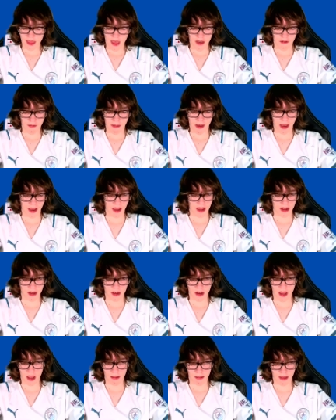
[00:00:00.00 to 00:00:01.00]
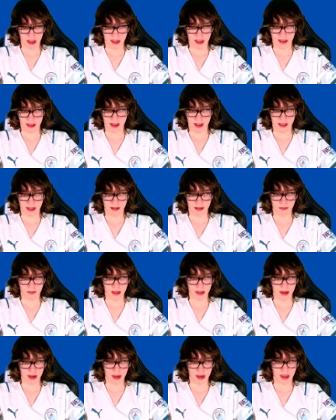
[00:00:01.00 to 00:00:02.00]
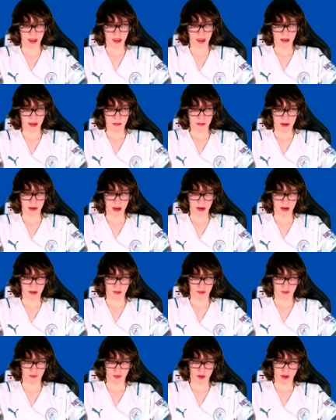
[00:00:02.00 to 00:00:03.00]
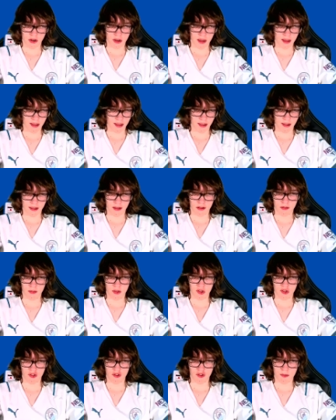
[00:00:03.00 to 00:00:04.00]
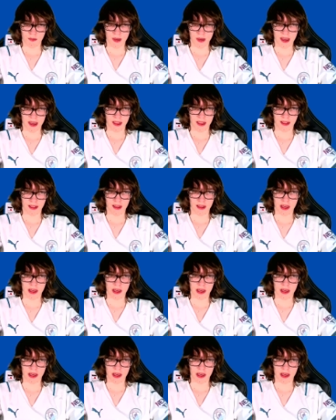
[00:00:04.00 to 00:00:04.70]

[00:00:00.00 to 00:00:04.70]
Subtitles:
left back had nightmares against him, didn't he? Bernardo was running into so much space.